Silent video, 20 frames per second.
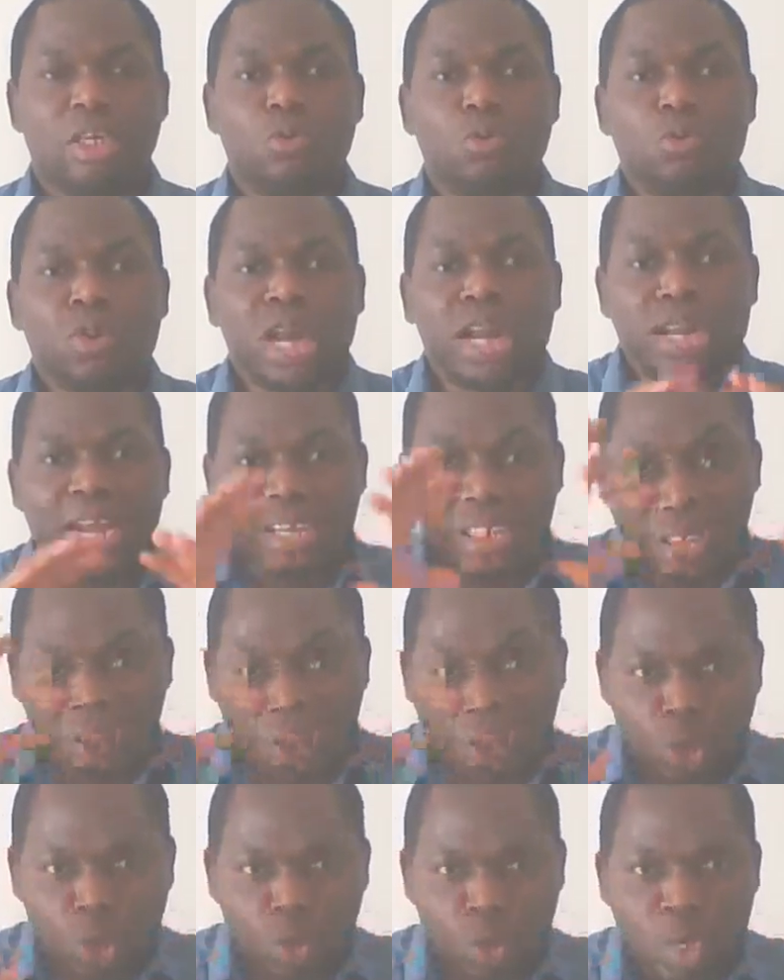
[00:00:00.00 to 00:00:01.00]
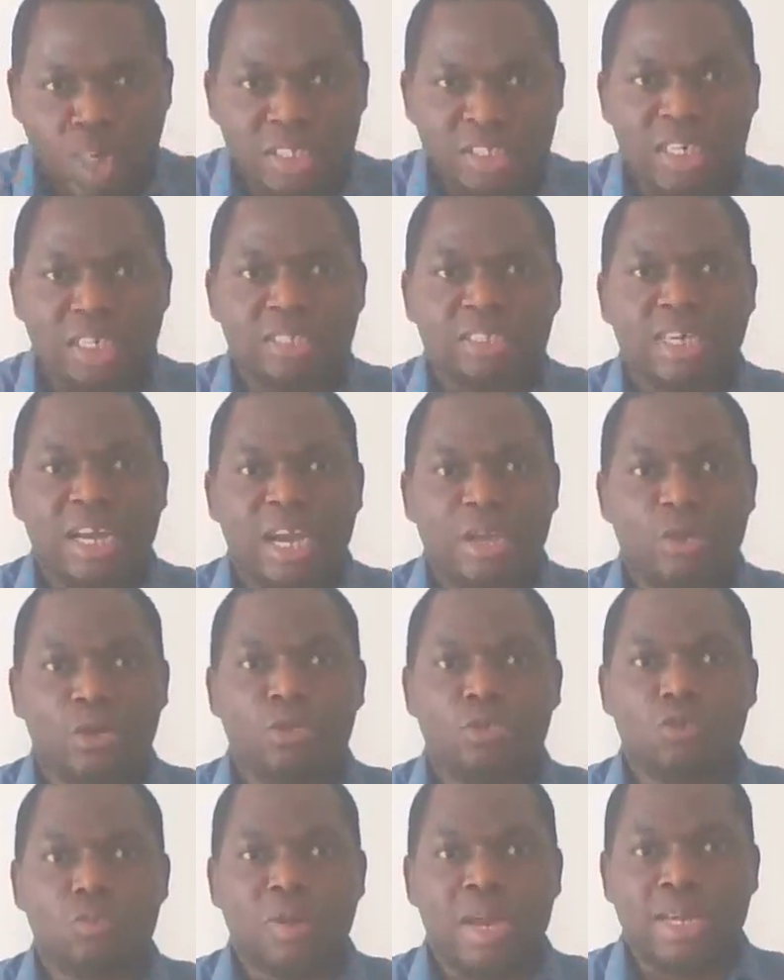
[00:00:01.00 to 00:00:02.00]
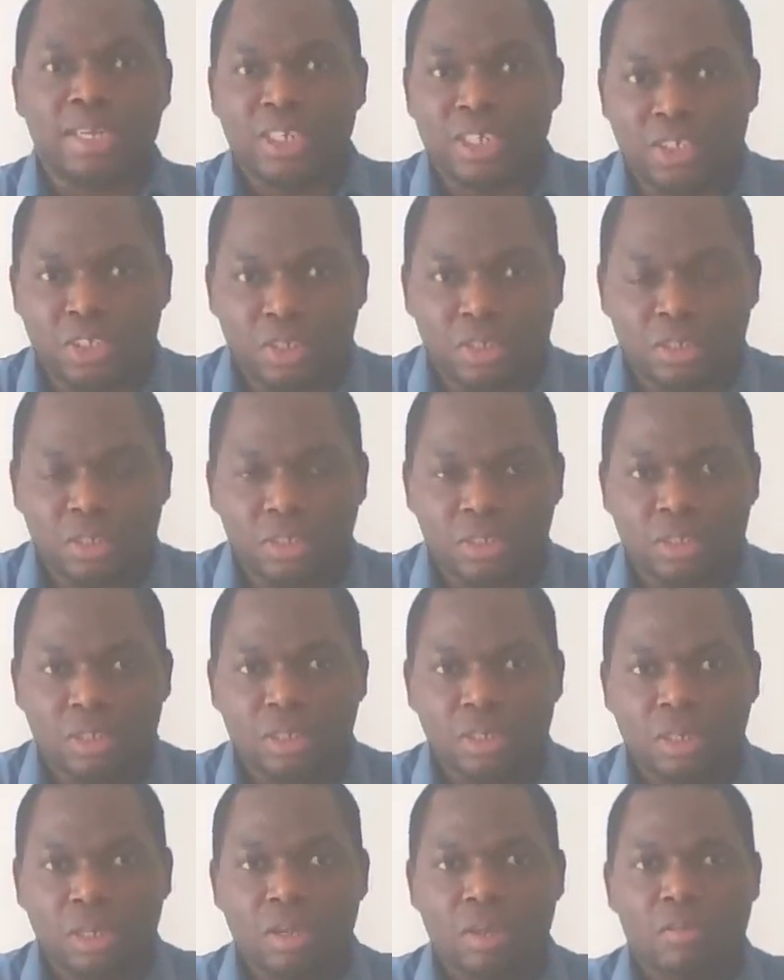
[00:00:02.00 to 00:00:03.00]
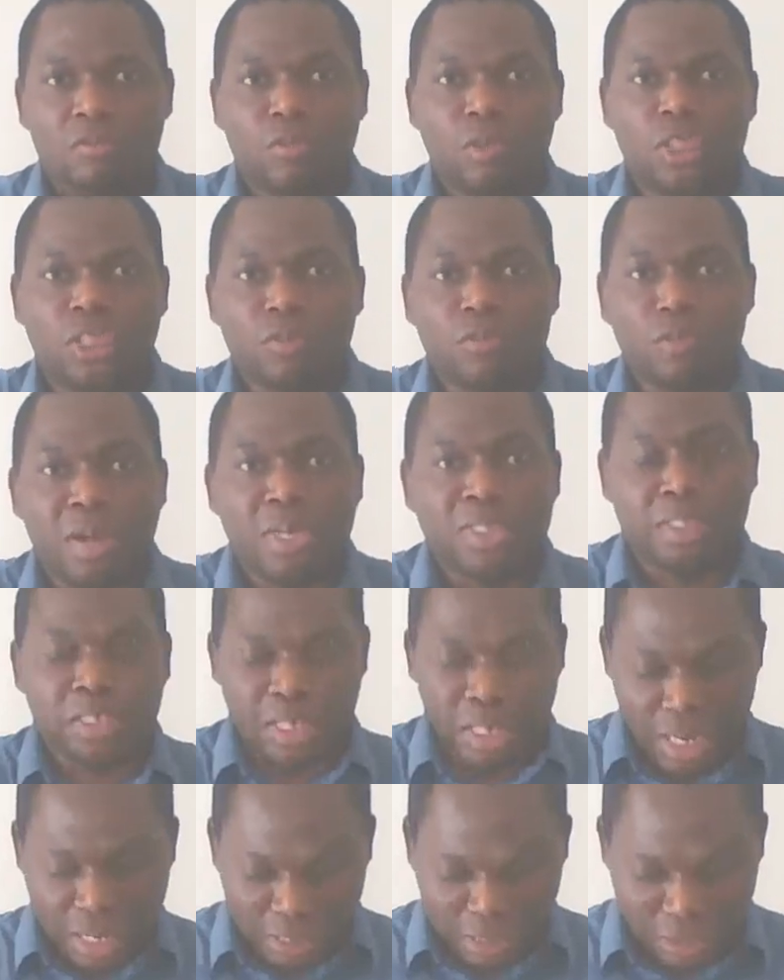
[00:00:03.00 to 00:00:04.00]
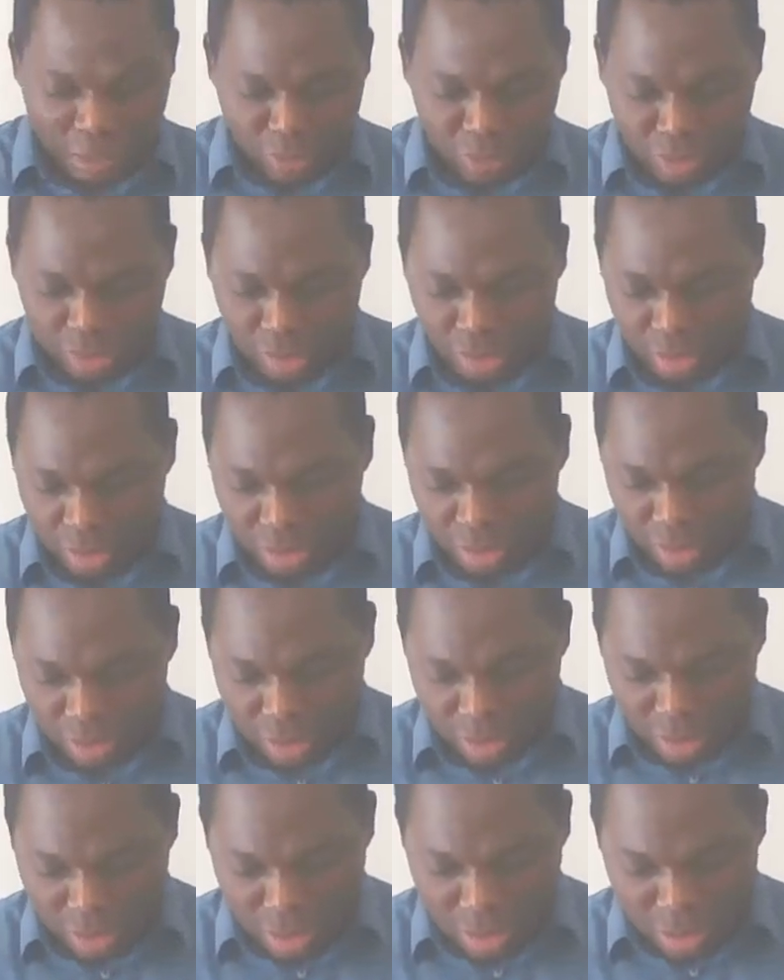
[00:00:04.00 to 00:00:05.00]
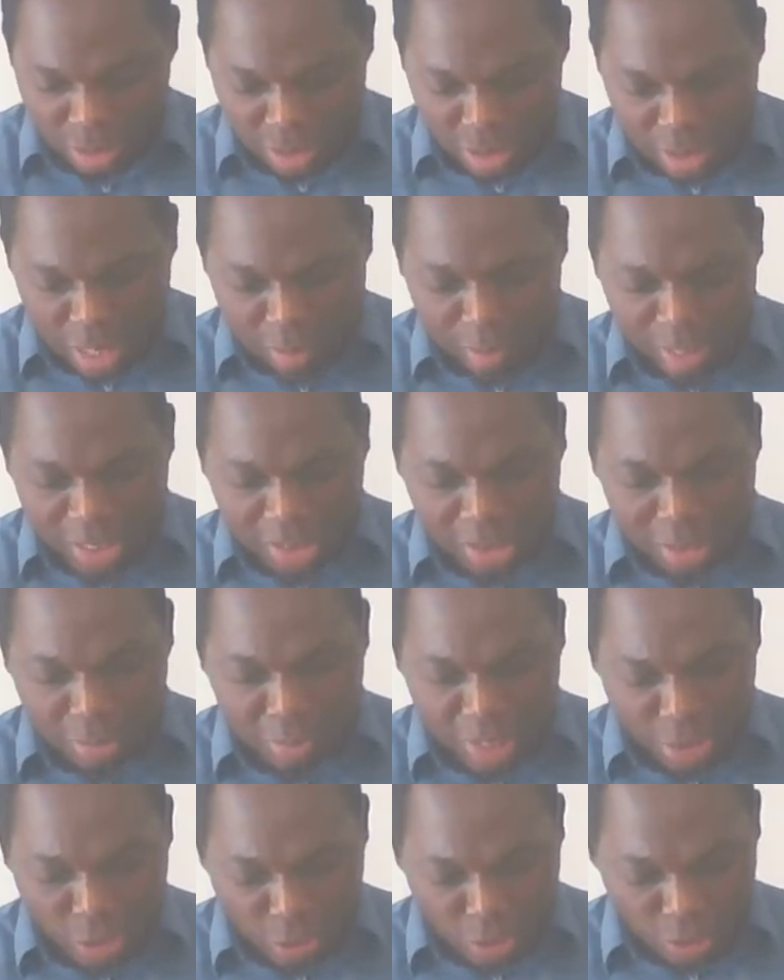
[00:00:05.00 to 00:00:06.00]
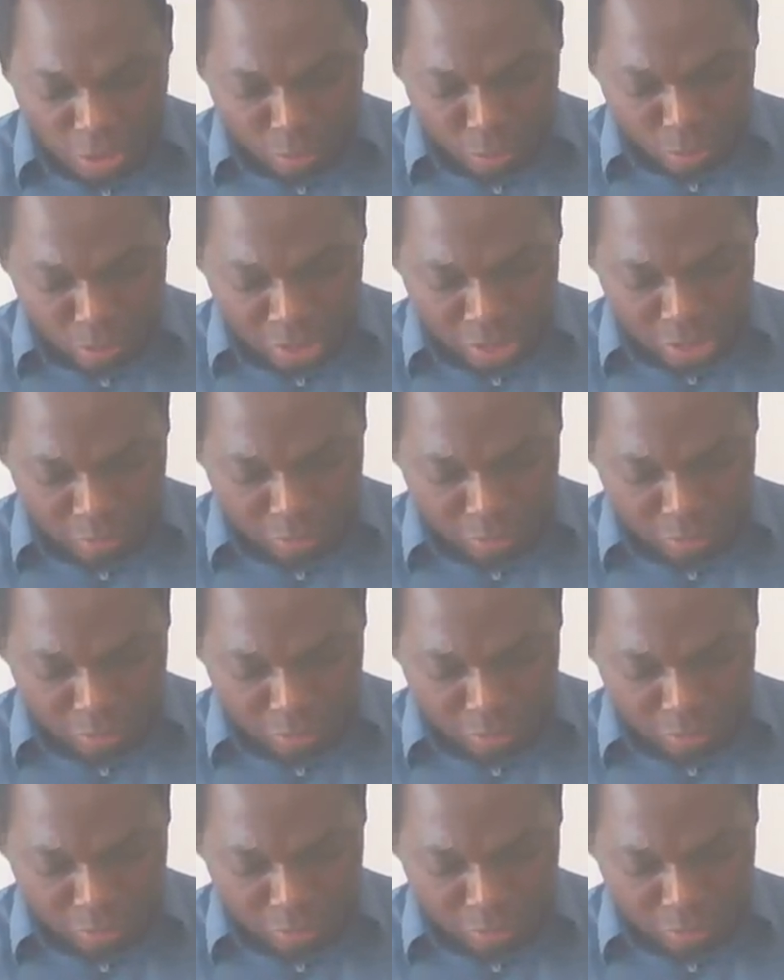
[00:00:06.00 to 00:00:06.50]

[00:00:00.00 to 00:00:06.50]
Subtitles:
he would rather destroy the entire Yoruba nation for his personal interest. That makes him an horrible